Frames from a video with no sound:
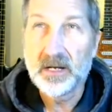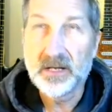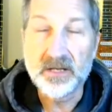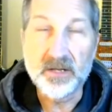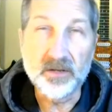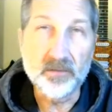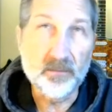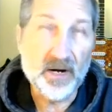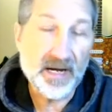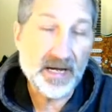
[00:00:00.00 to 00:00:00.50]

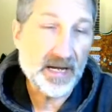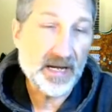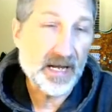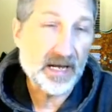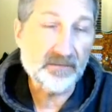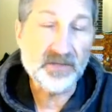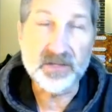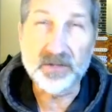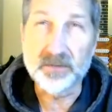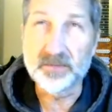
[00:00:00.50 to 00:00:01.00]
You might
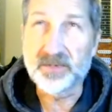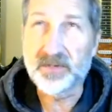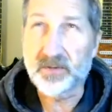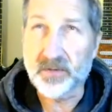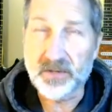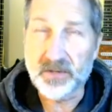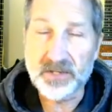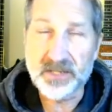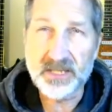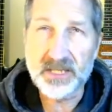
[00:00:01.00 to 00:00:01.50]
have some
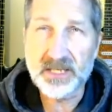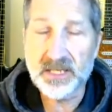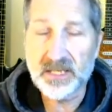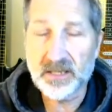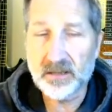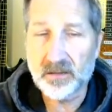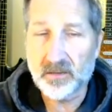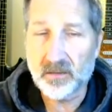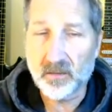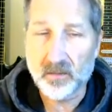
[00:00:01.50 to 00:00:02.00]
sort of
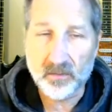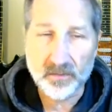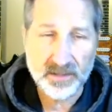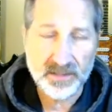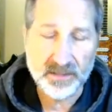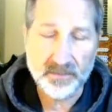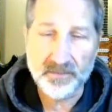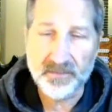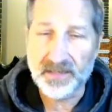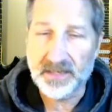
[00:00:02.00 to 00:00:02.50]
skill or
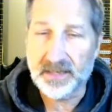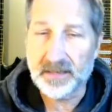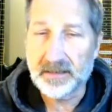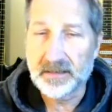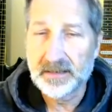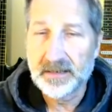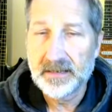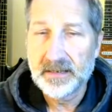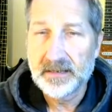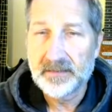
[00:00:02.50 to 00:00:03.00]
something
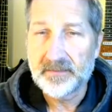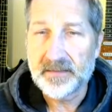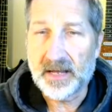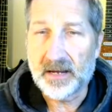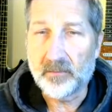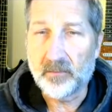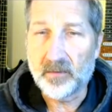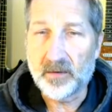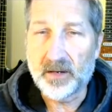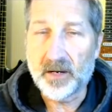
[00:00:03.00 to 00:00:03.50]

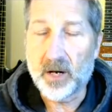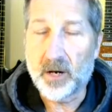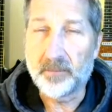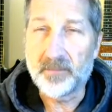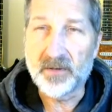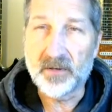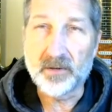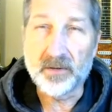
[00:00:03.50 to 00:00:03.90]
that will help you.